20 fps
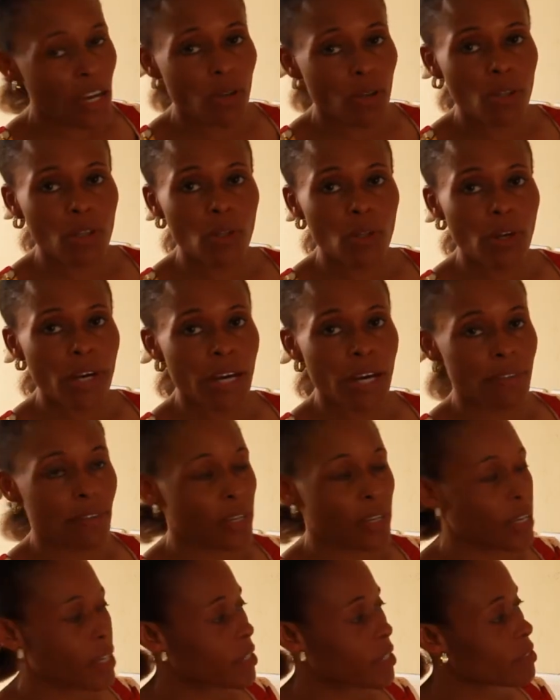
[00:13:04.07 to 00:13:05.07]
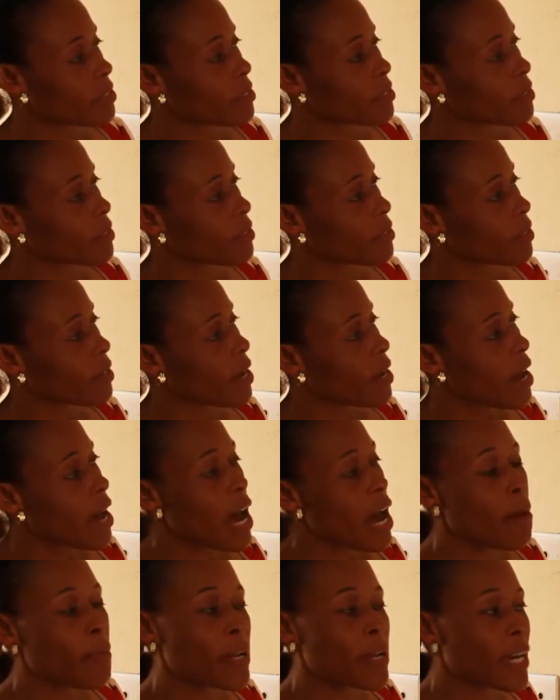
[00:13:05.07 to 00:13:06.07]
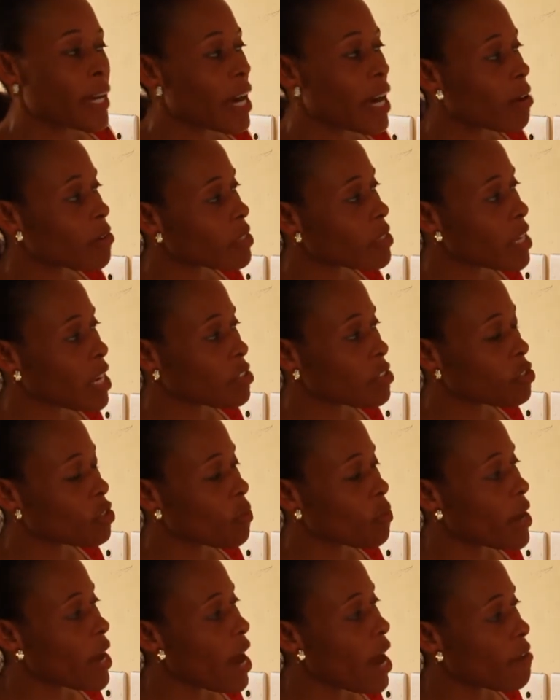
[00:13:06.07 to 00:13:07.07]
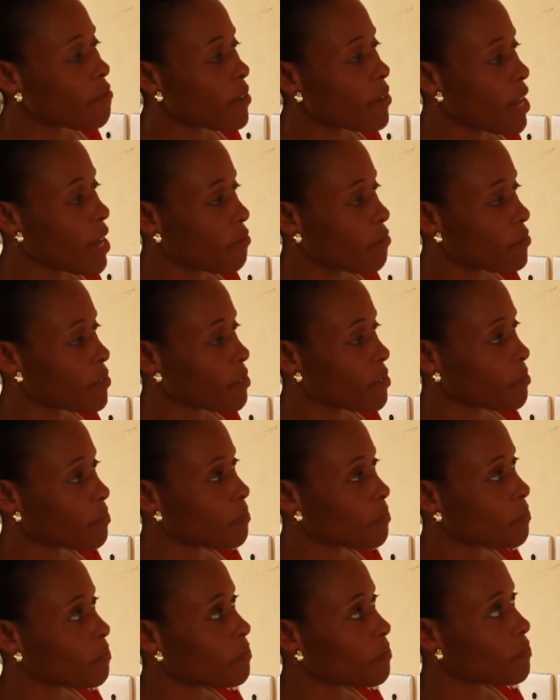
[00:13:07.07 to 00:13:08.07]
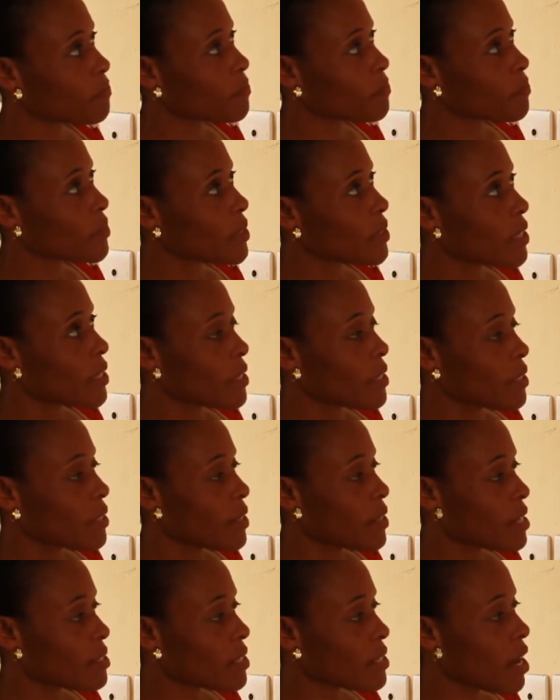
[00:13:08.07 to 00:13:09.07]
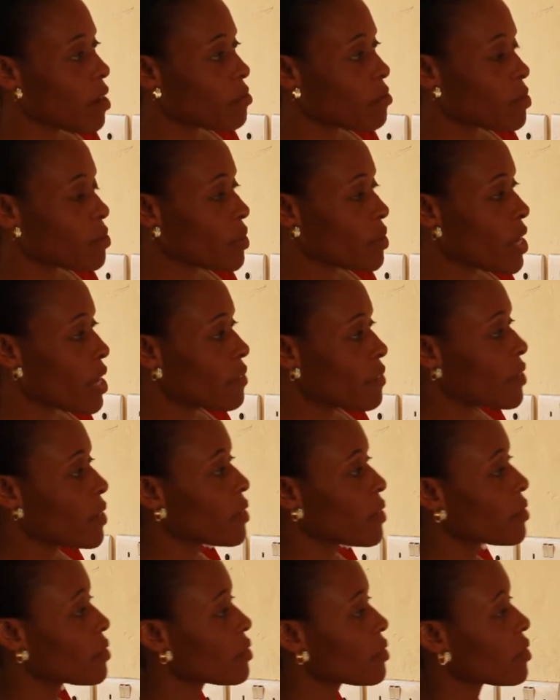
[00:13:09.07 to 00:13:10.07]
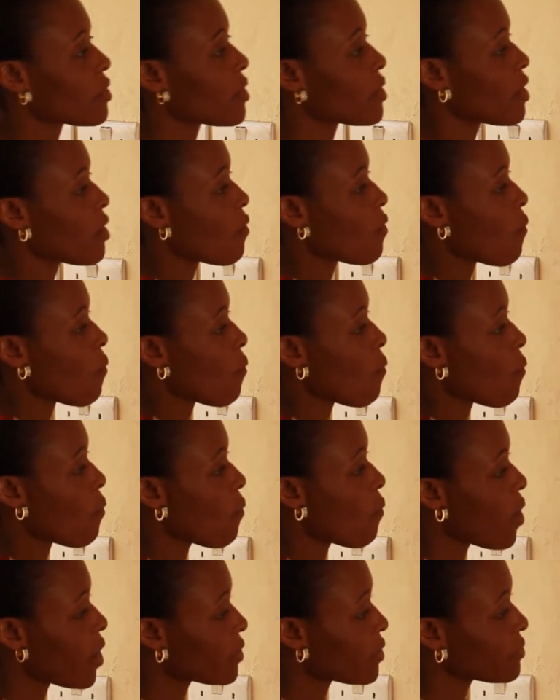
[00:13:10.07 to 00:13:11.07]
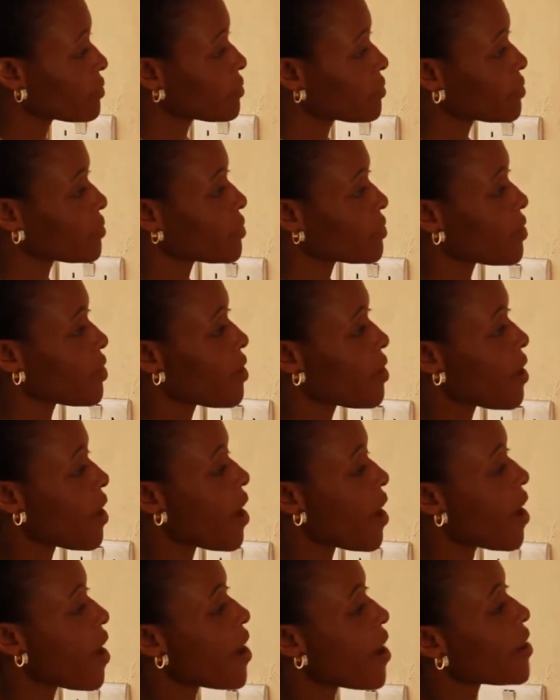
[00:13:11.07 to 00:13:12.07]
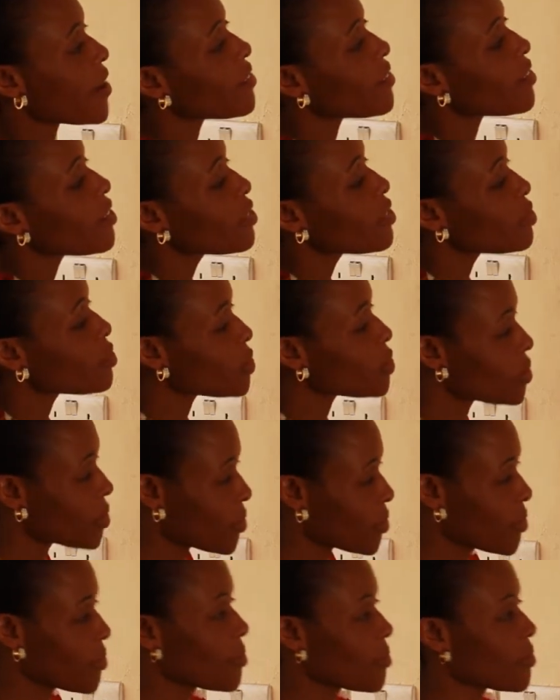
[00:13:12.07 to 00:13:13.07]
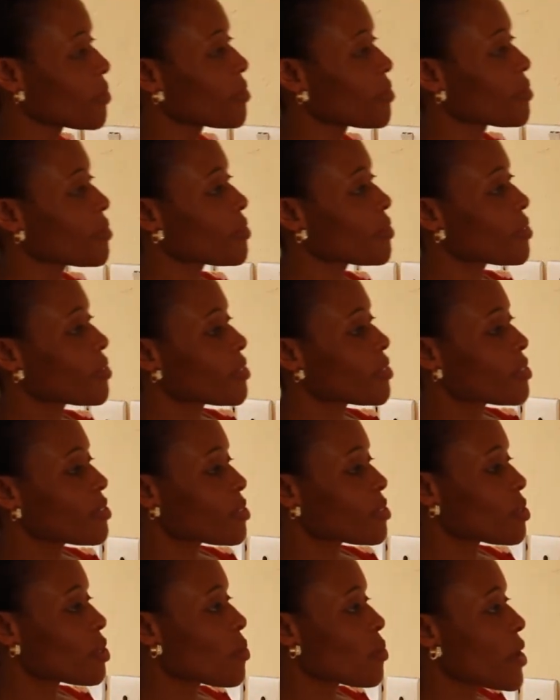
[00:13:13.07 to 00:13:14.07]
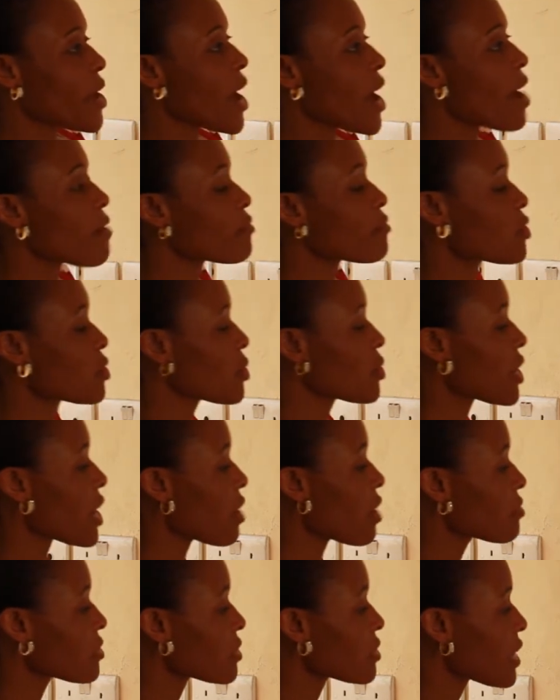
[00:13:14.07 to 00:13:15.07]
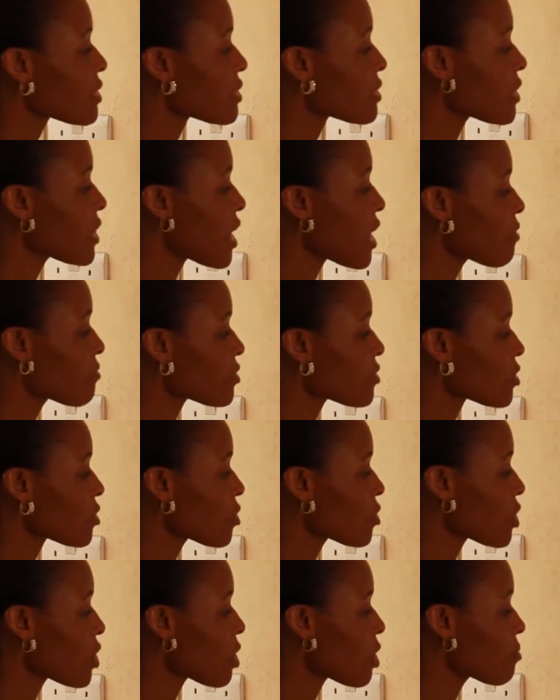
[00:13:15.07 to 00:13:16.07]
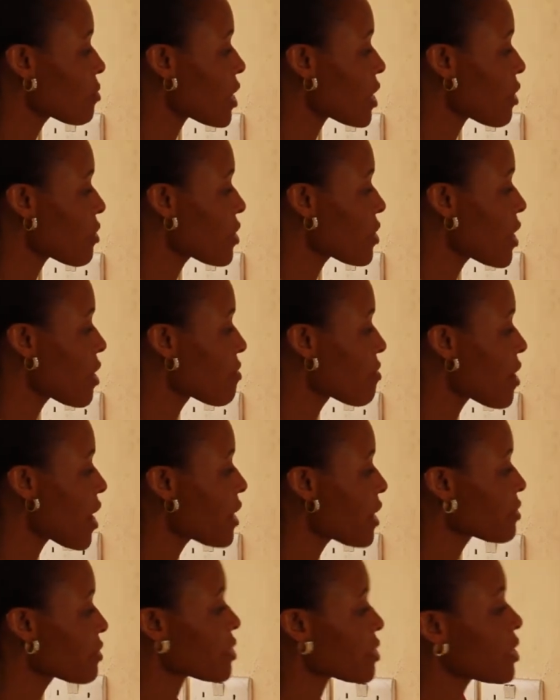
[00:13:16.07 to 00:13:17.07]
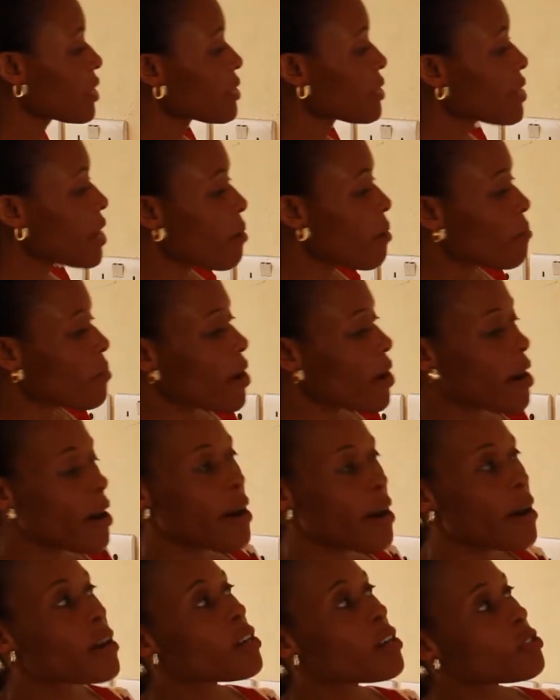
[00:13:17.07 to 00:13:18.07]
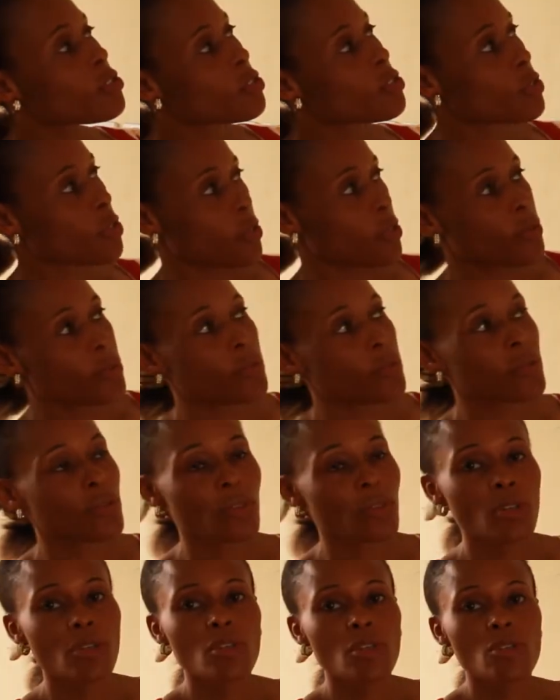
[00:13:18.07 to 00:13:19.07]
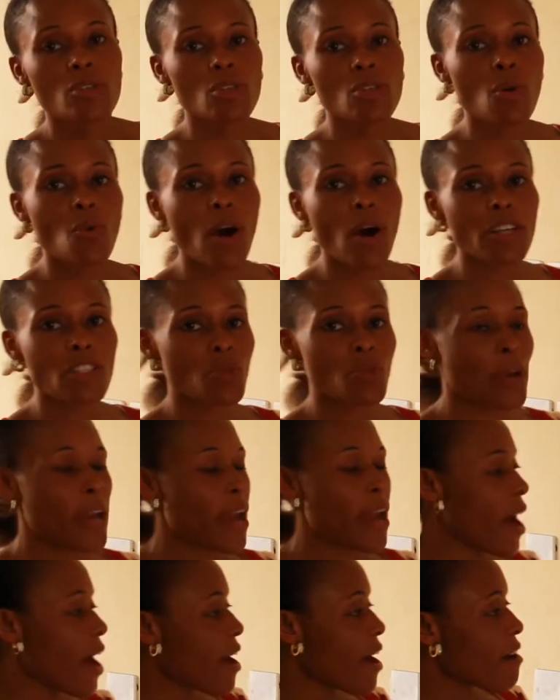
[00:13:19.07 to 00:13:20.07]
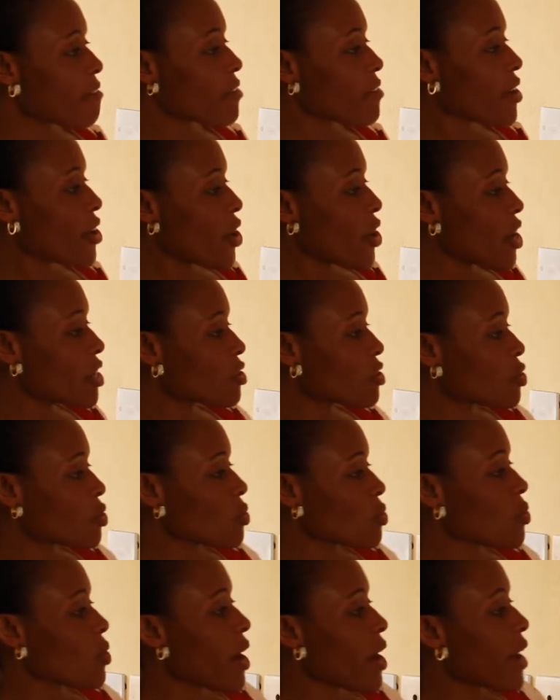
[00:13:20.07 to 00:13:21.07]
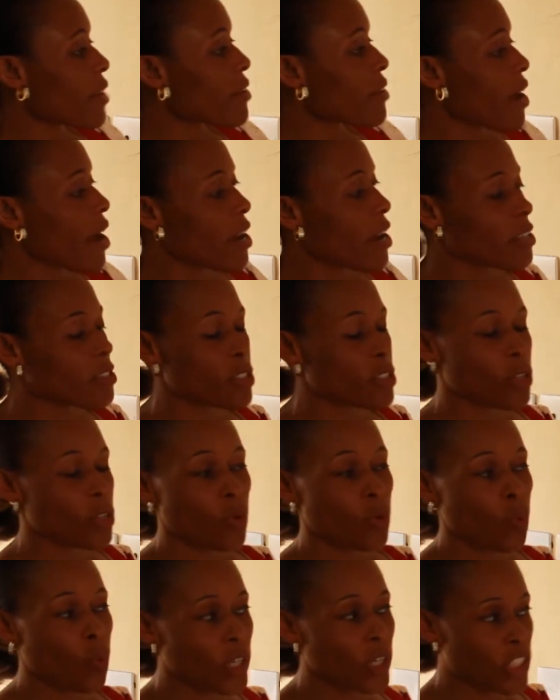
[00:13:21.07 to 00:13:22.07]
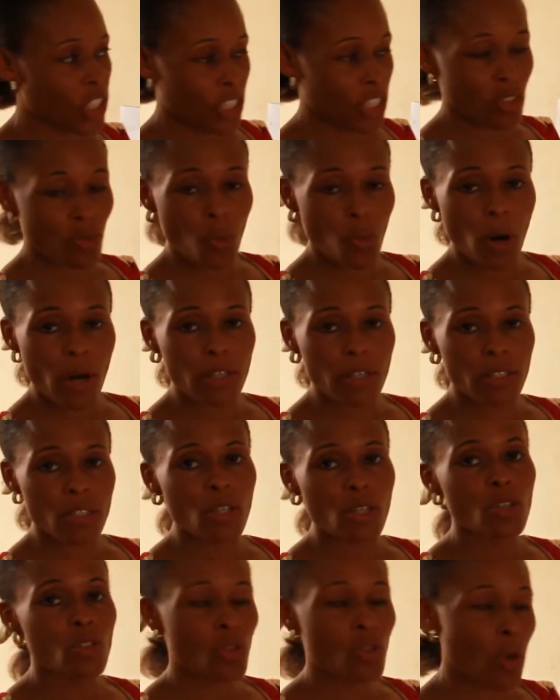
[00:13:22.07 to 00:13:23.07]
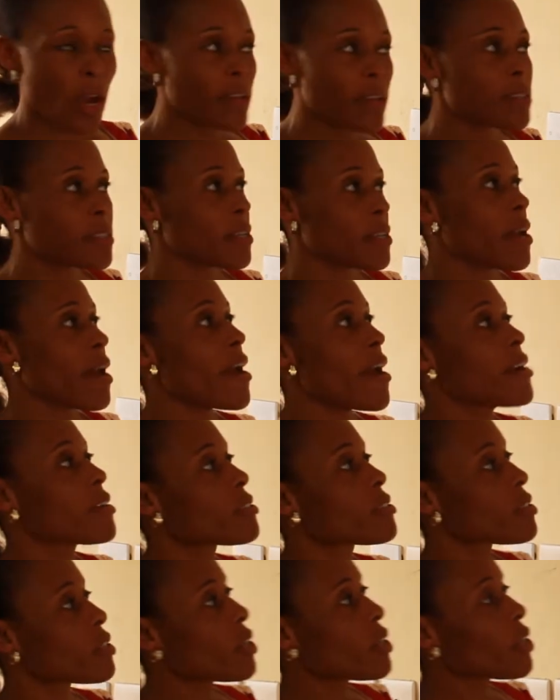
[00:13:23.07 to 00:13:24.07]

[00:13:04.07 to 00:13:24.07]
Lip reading: a good look at it. How many counters do we have left? Let's count together. 1 and 2. So we have 2 counters left. You come down here and write number 2. So what we have is 2 and 8, which is what? 28.